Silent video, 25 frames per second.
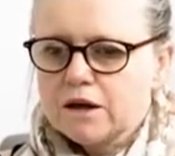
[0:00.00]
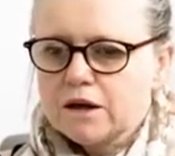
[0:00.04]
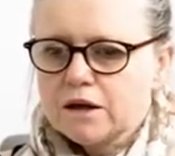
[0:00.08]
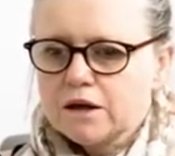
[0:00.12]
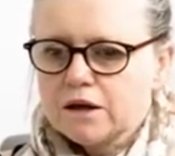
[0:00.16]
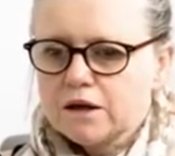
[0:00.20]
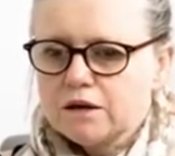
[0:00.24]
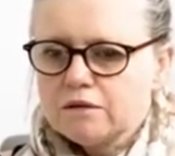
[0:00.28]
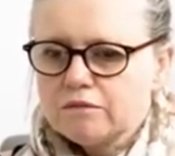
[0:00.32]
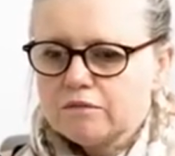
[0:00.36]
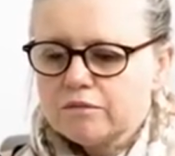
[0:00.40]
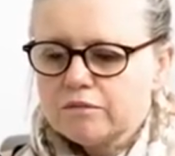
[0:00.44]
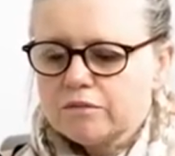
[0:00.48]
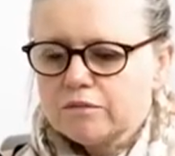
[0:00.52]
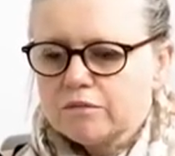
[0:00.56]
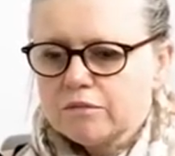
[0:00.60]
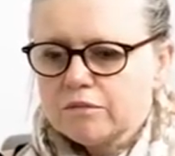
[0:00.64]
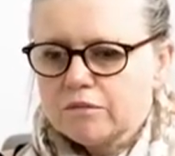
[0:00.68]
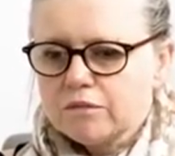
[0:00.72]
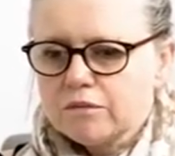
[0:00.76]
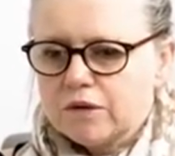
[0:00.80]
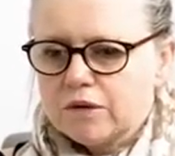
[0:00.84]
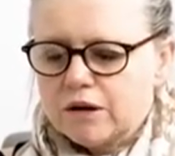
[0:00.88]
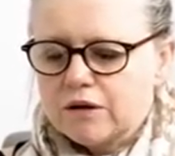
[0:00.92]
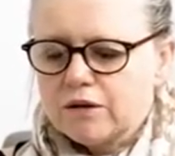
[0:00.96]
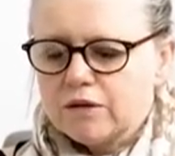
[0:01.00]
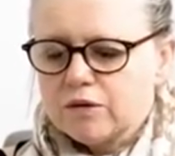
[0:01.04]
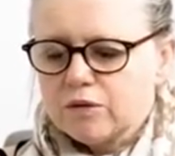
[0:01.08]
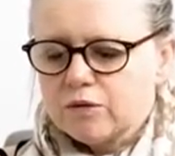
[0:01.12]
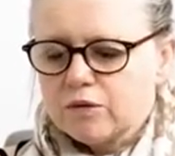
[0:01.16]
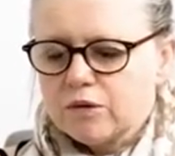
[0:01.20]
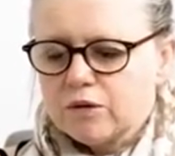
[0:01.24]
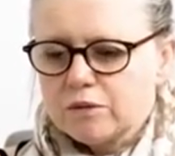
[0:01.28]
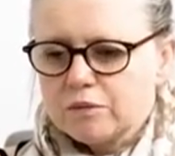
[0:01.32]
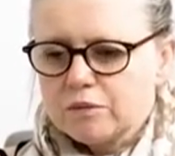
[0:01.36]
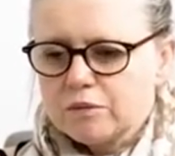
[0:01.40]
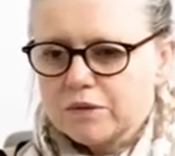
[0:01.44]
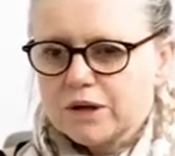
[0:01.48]
and I thought,
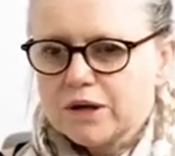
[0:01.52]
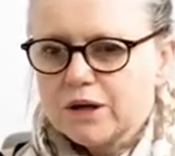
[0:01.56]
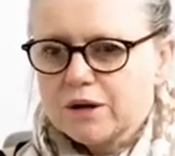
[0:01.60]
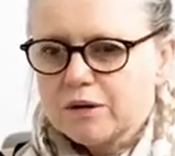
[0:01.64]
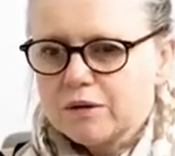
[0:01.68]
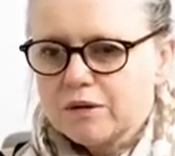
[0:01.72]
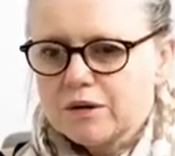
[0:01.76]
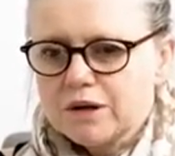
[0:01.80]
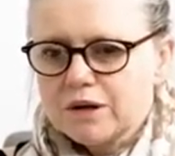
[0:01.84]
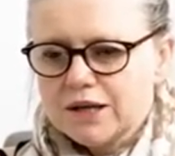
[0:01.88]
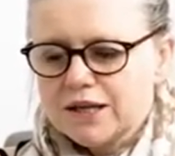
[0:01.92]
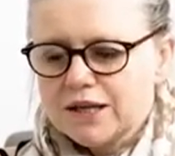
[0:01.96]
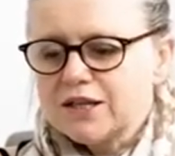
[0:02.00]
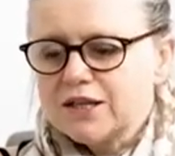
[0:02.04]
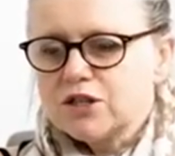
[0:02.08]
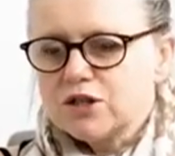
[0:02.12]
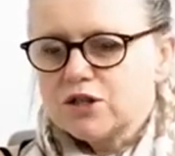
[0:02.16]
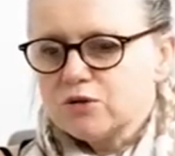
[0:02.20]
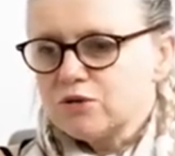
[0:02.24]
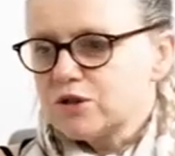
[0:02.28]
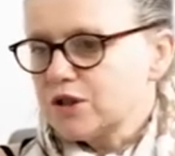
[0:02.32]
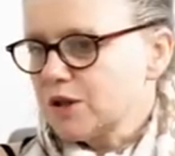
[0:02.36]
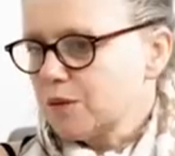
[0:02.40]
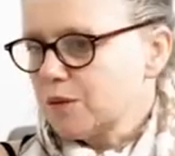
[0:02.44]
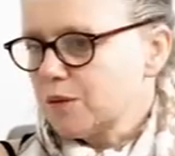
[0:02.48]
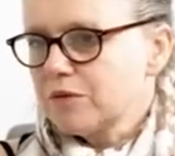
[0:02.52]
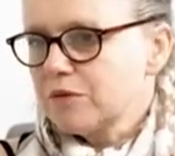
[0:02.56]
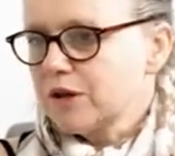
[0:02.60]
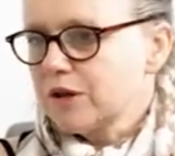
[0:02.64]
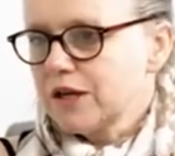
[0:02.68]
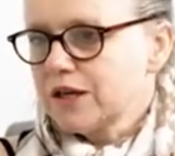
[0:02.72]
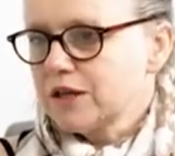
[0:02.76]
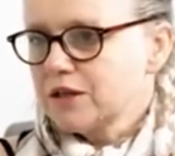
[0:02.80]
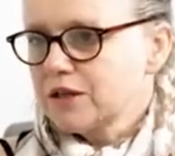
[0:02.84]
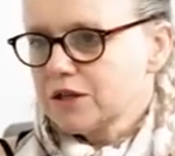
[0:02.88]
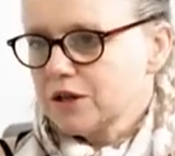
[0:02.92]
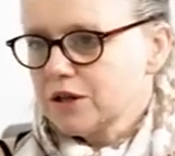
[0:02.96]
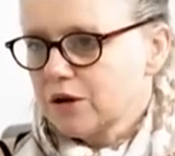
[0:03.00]
well, no, I need to do
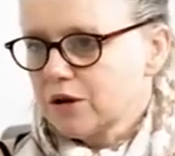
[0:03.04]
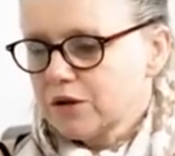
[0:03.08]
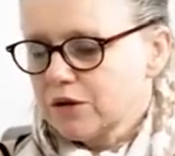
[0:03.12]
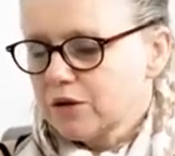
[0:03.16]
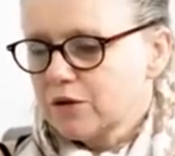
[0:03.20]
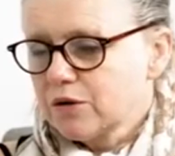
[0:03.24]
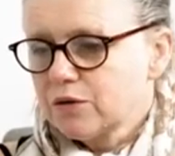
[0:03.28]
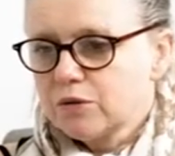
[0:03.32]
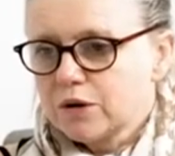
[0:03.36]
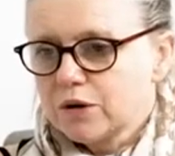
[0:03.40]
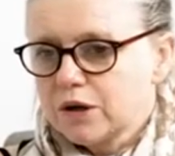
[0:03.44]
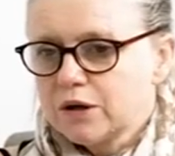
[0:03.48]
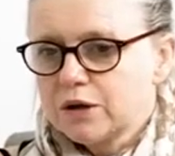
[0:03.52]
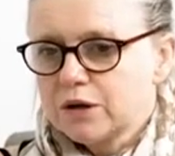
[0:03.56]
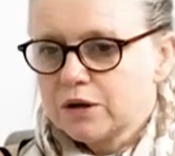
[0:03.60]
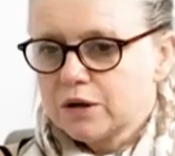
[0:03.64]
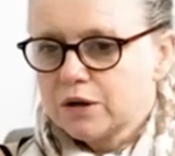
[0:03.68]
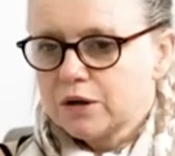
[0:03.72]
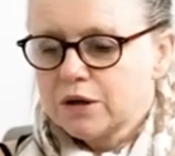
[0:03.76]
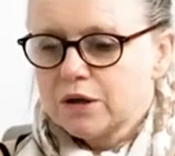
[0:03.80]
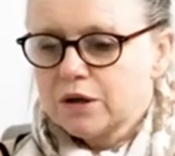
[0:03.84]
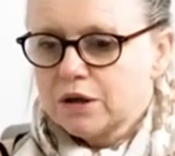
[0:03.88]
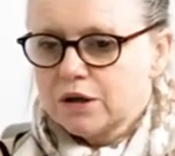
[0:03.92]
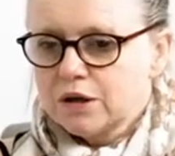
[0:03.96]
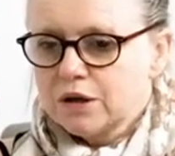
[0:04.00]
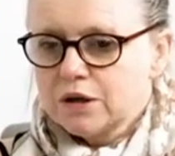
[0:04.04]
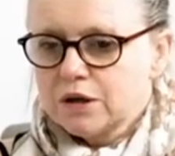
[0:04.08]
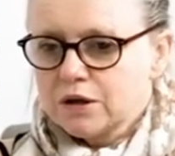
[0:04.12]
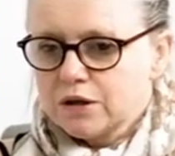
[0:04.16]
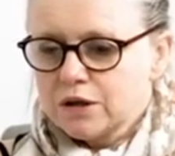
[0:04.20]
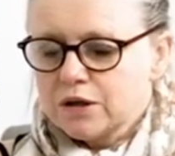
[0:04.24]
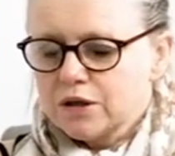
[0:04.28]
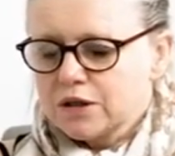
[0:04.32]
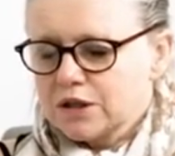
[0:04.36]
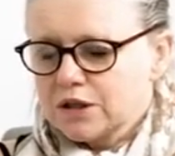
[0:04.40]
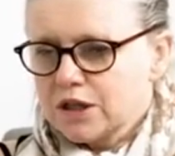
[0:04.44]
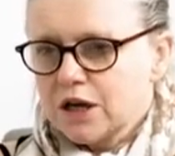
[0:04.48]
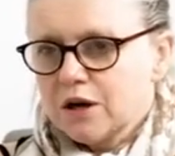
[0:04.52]
something. So I thought, well,
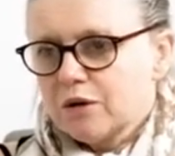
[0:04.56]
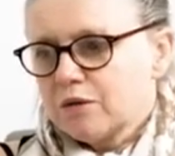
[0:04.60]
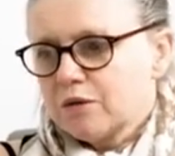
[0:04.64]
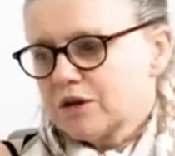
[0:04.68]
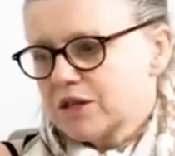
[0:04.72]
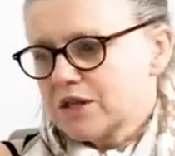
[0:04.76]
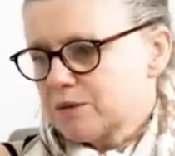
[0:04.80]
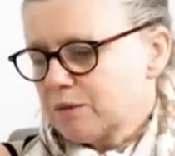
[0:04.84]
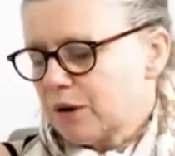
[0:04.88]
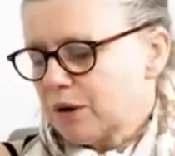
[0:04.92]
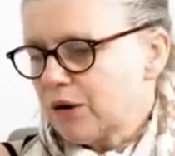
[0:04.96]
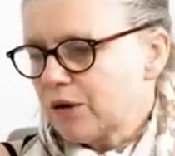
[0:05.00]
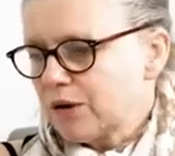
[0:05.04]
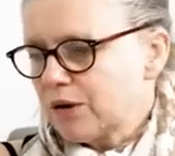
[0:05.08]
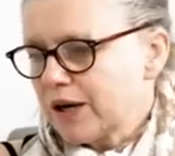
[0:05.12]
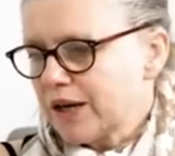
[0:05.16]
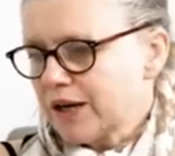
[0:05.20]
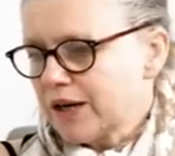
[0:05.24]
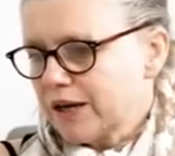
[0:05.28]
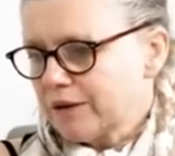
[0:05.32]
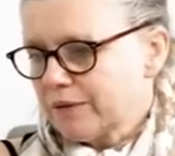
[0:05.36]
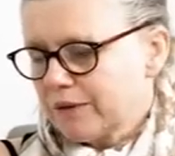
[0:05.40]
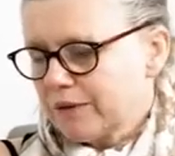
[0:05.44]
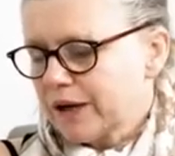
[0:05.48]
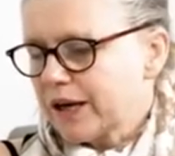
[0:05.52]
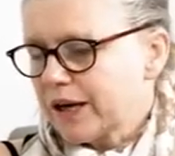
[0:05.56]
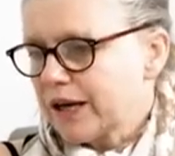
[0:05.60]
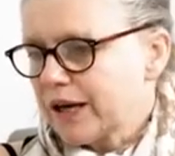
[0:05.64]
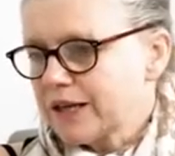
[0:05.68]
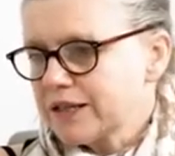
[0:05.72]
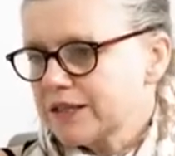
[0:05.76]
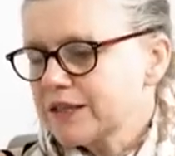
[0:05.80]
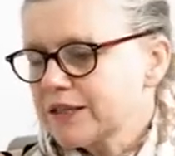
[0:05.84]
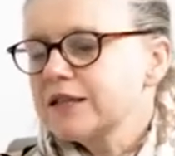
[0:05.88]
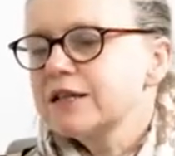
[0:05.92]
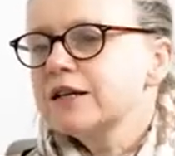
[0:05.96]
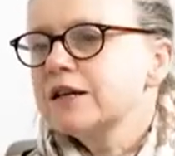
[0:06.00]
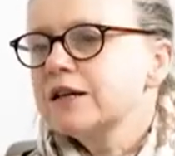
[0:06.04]
start with smoking, I
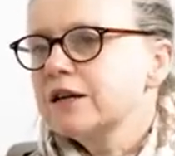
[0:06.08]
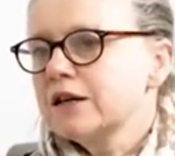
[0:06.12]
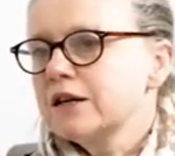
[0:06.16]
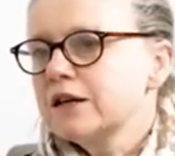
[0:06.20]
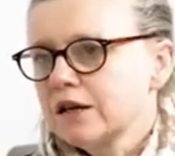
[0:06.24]
guess.